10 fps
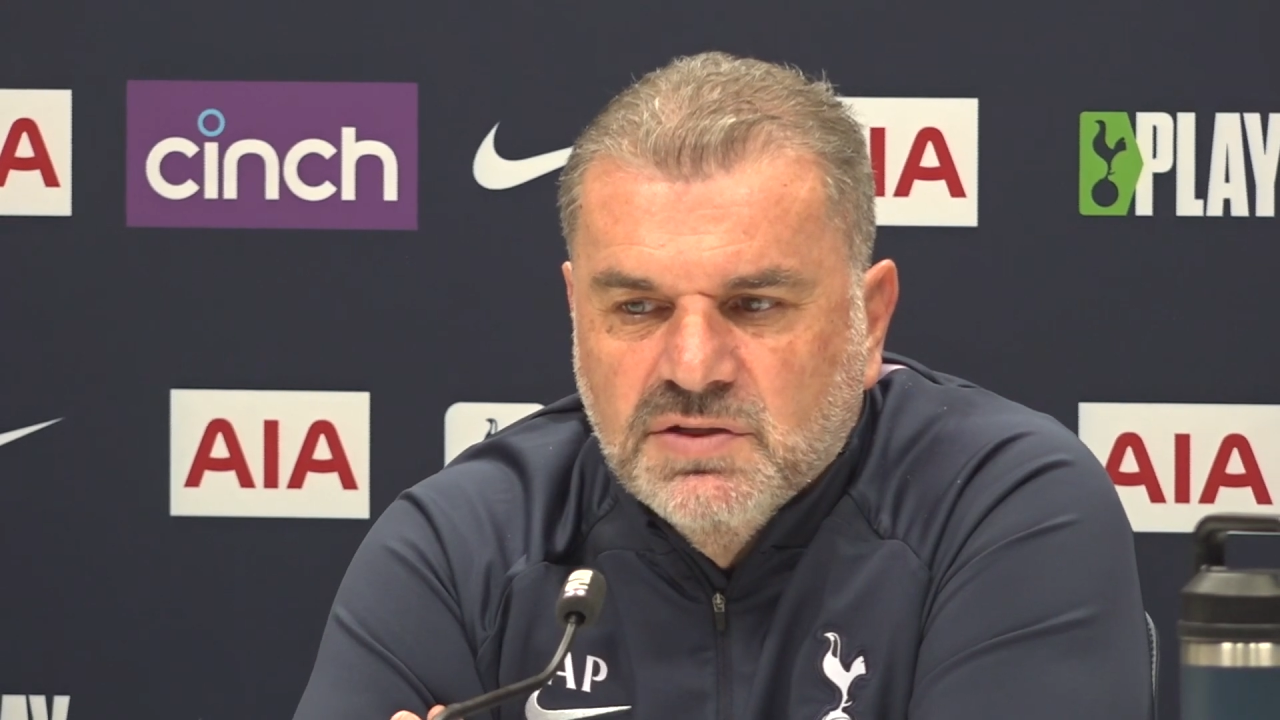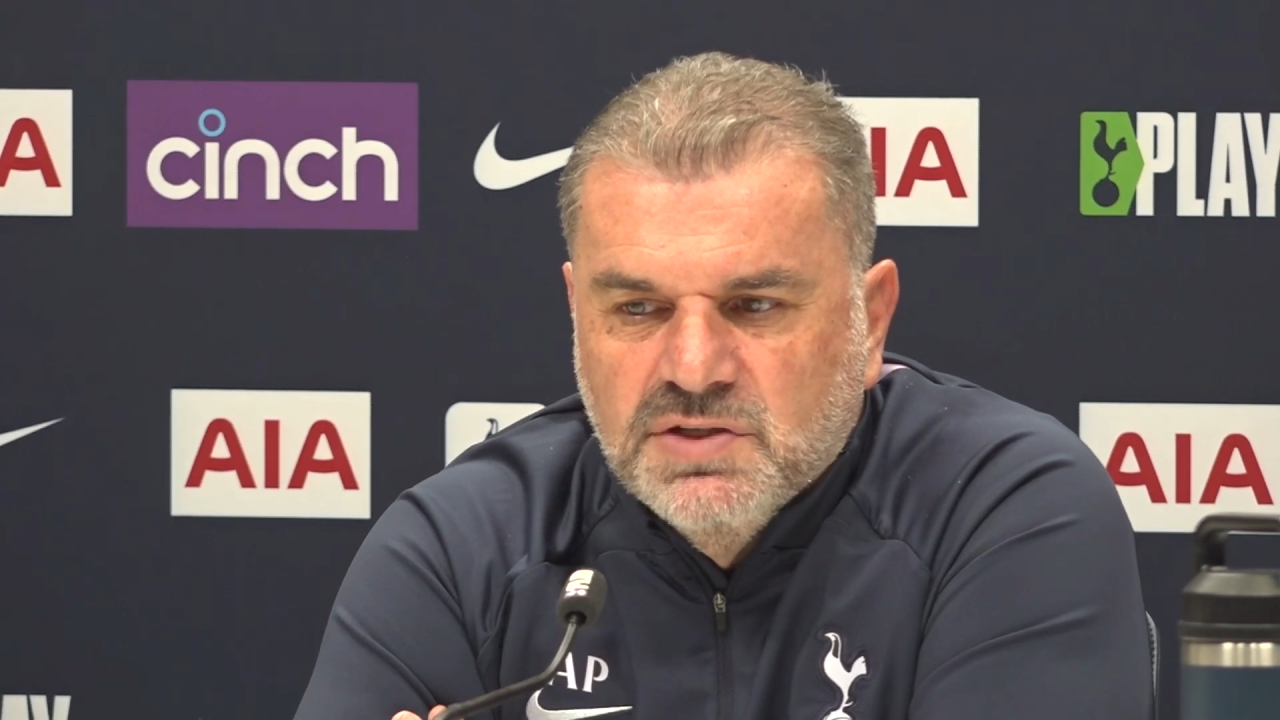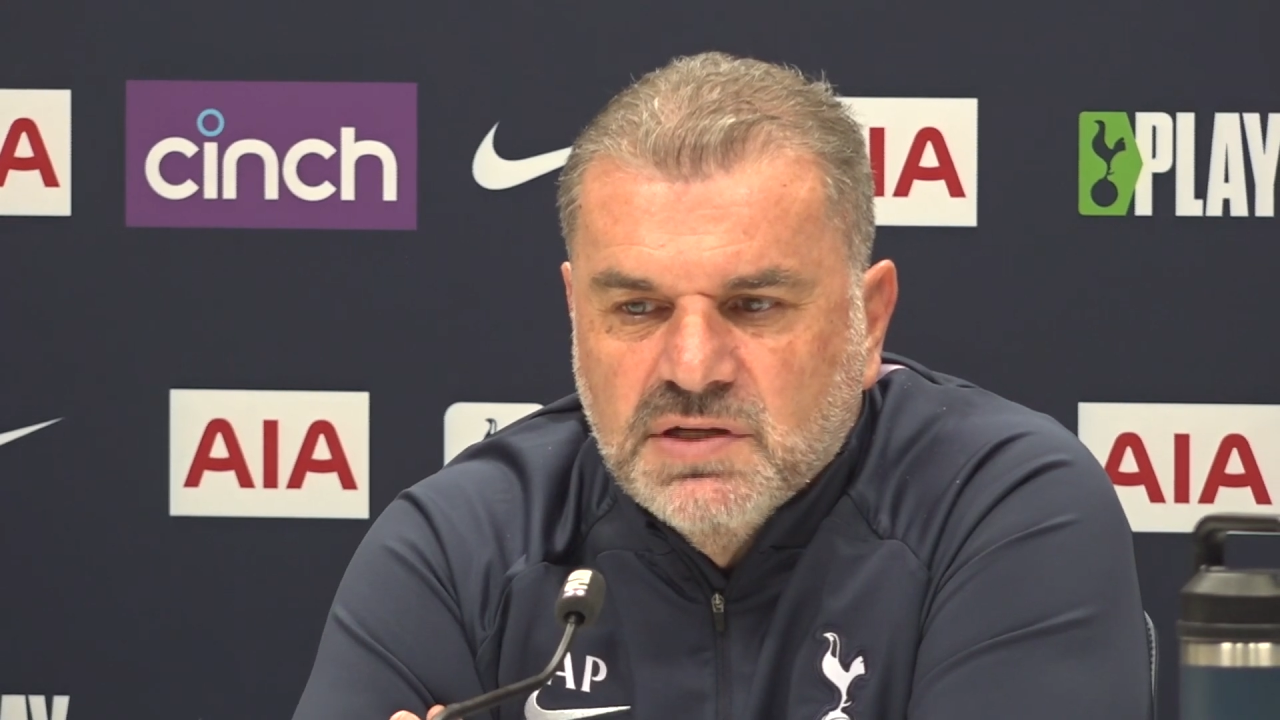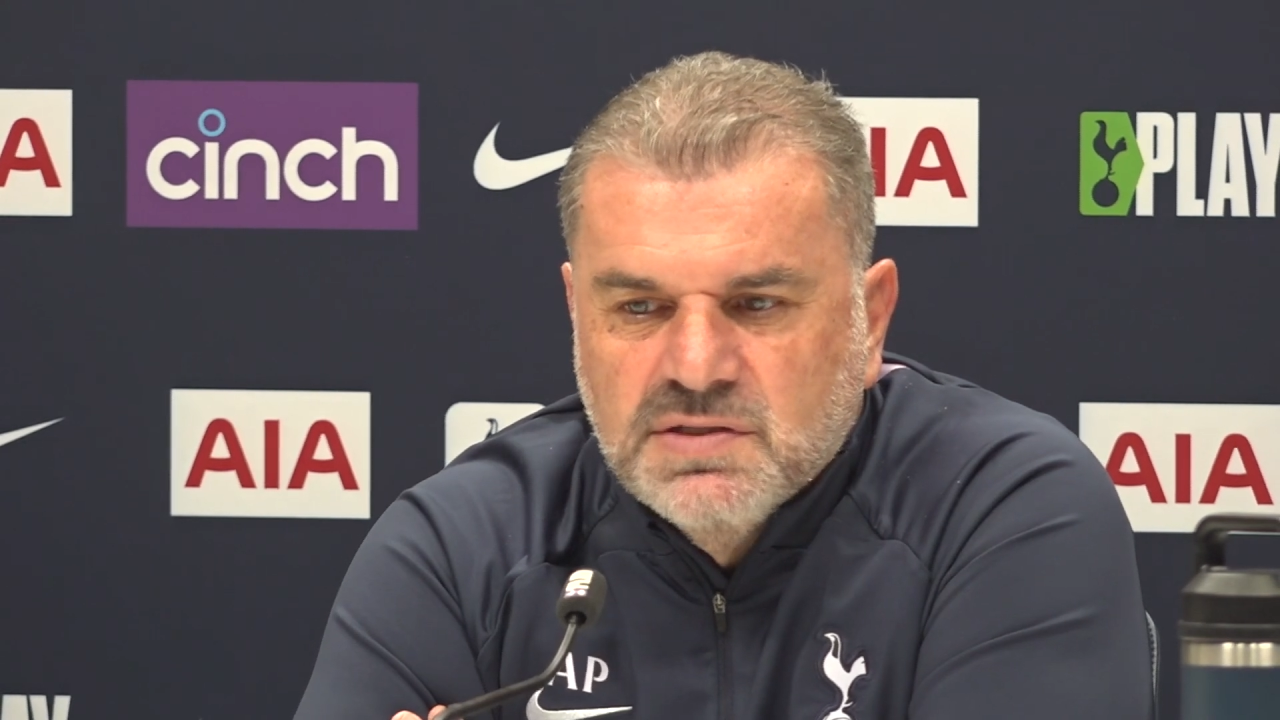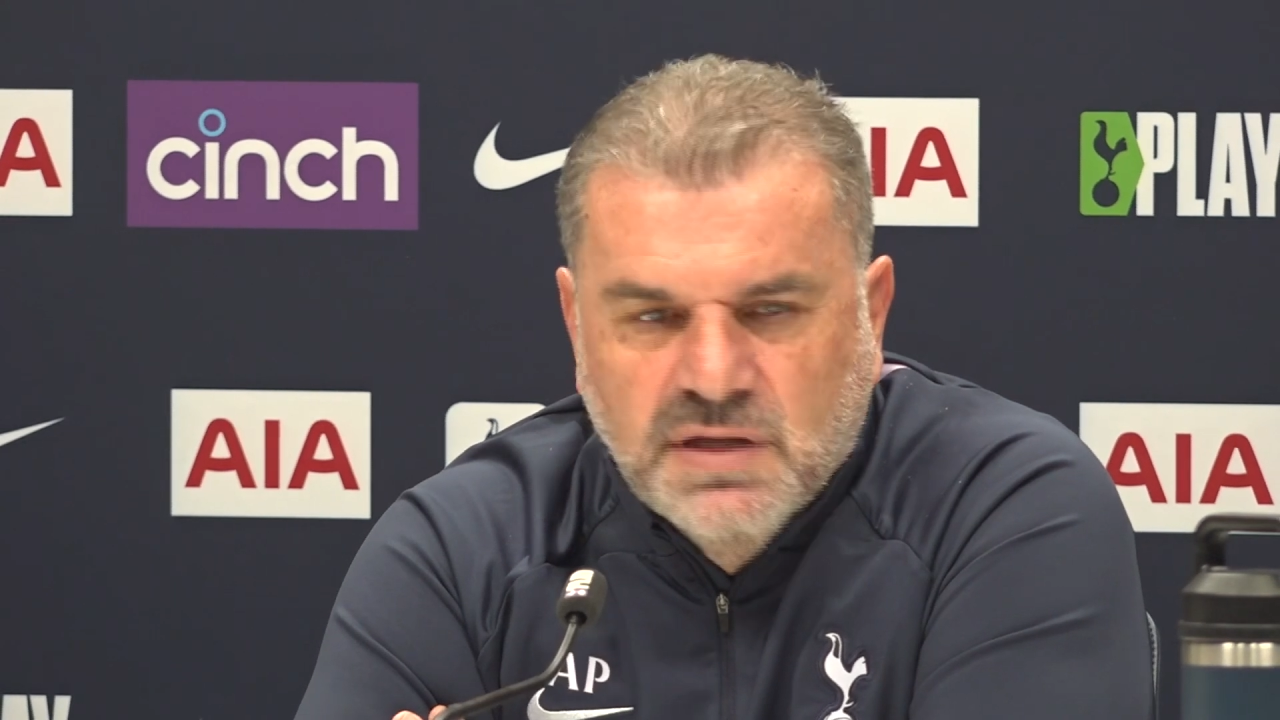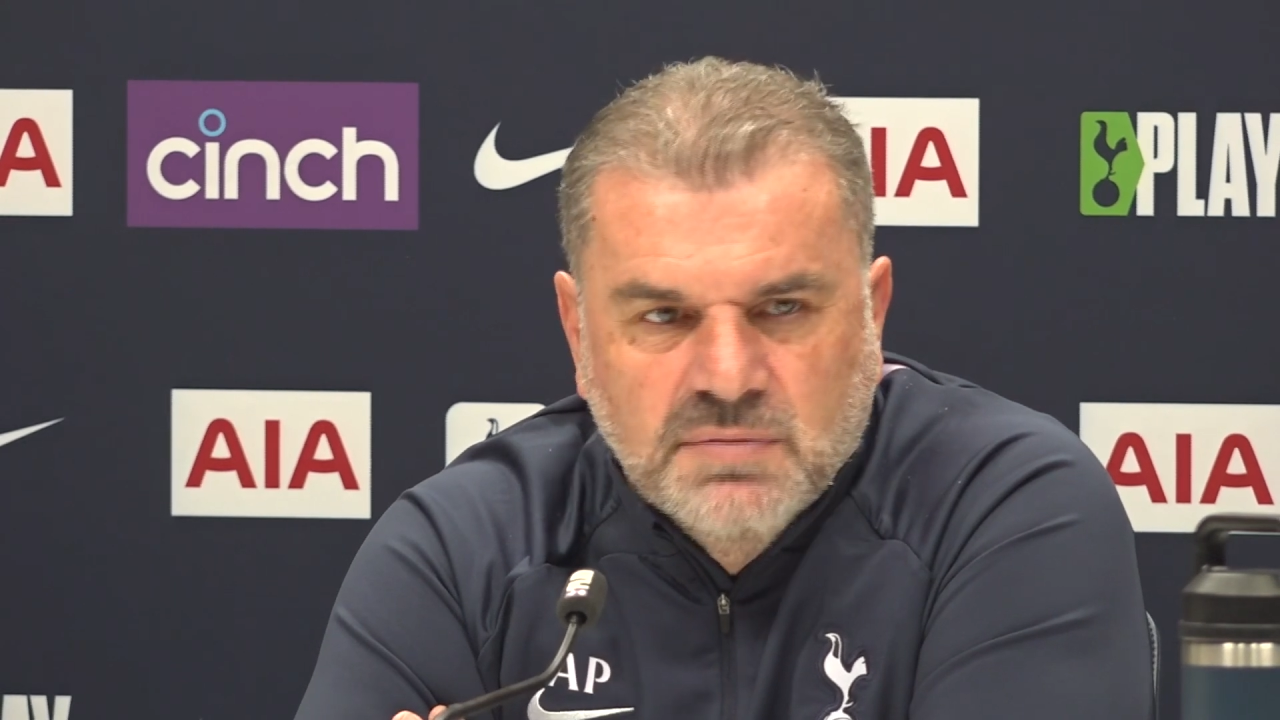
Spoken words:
to just